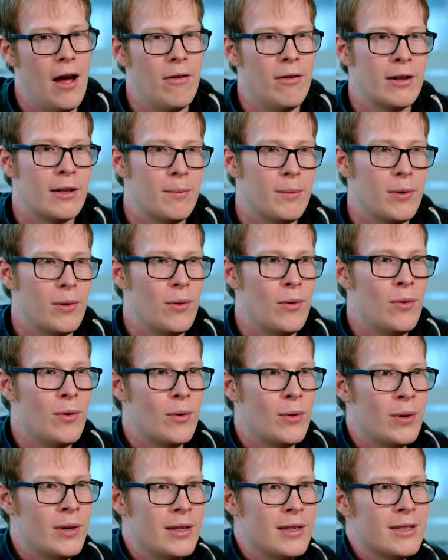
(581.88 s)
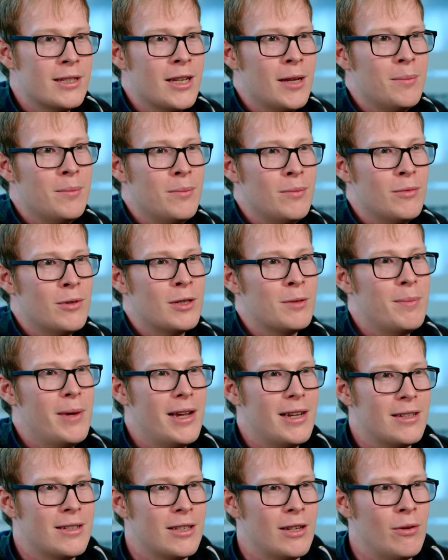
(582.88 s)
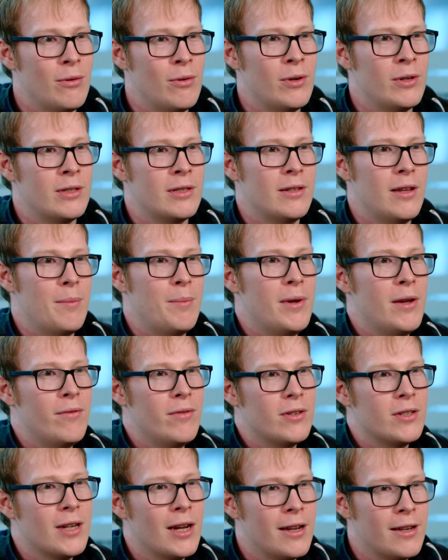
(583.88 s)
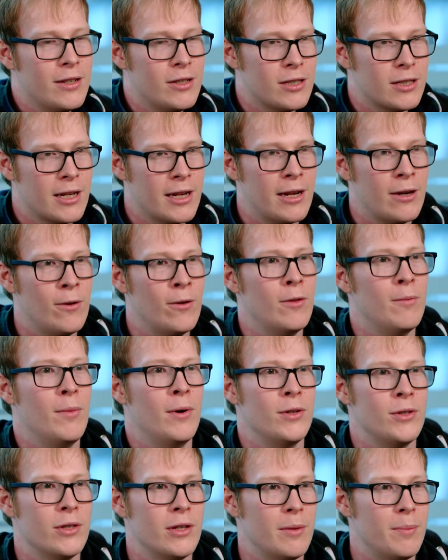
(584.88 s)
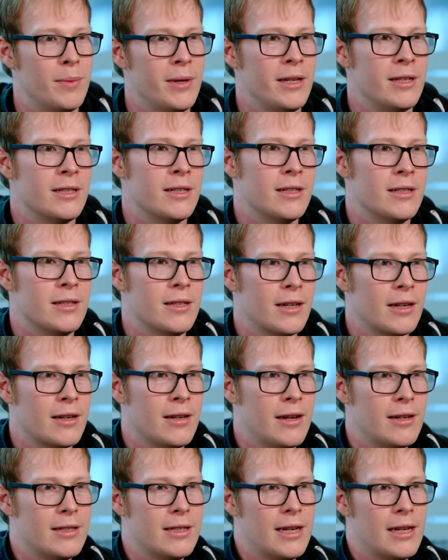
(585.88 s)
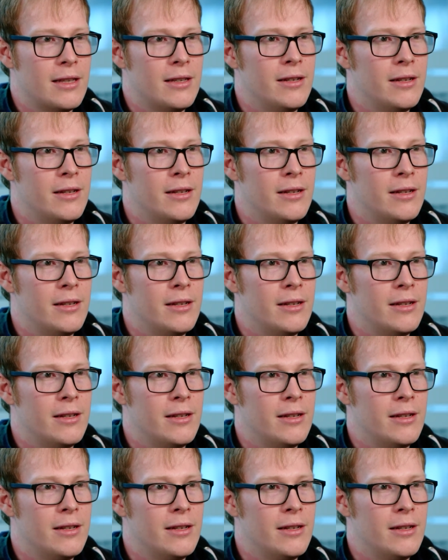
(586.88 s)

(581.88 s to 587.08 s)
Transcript: are a little bit awkward in some respects, so it's a bit of a challenge getting all the modular pieces to connect together